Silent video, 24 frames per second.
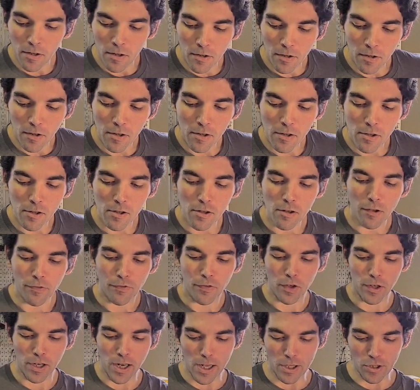A
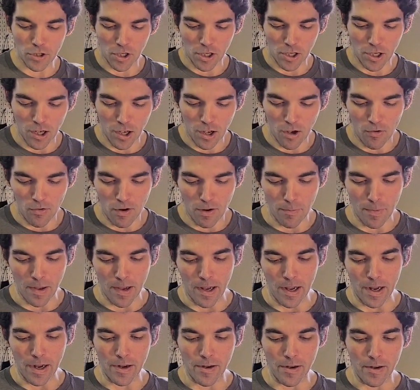few days ago, we
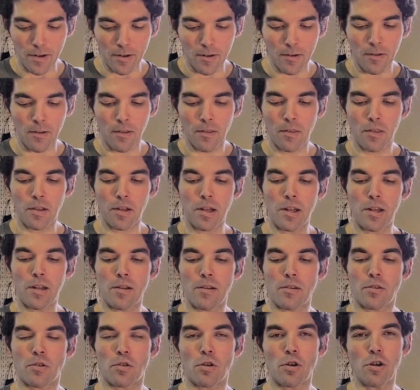made the
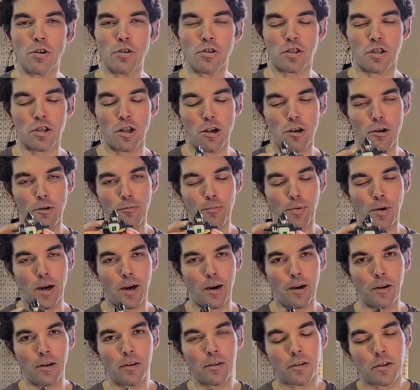torso
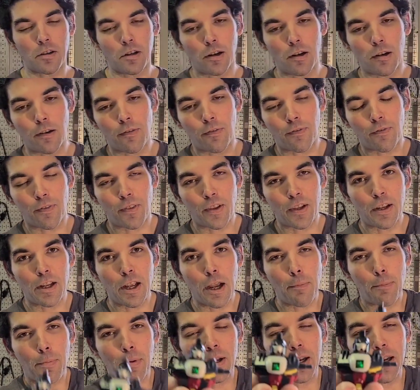part of the
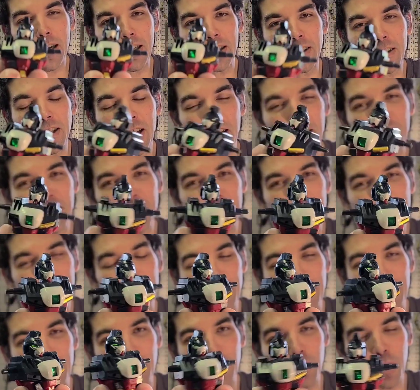Epyon
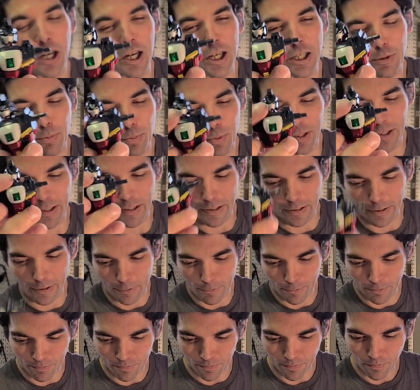Gundam cosplay.
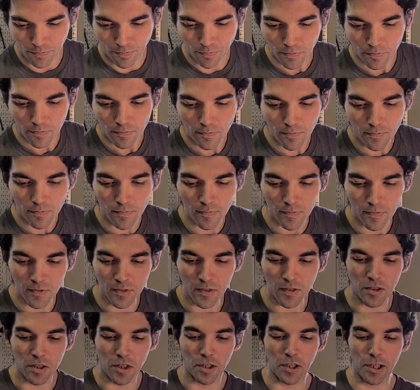
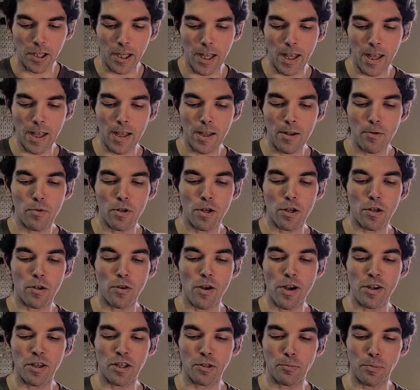Today, we're
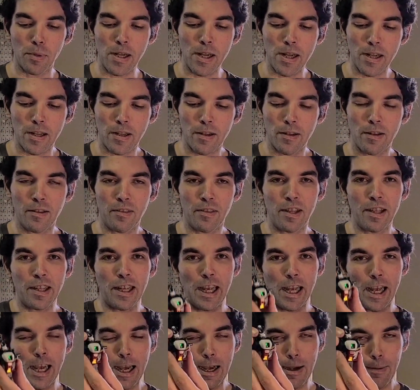going to make the
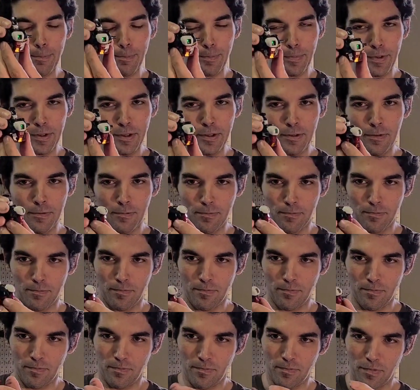abs.
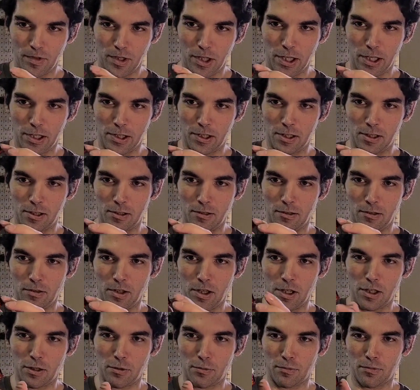That's
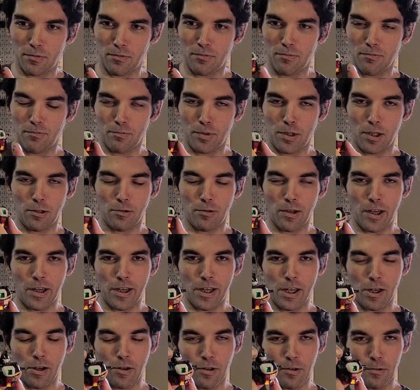this part right
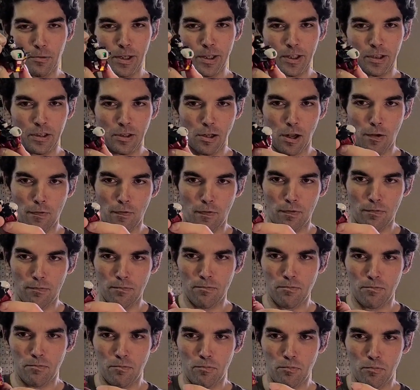here, the red stuff.
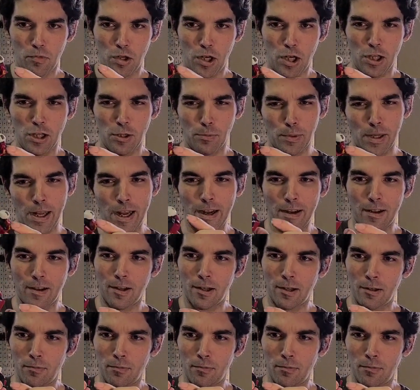And the black.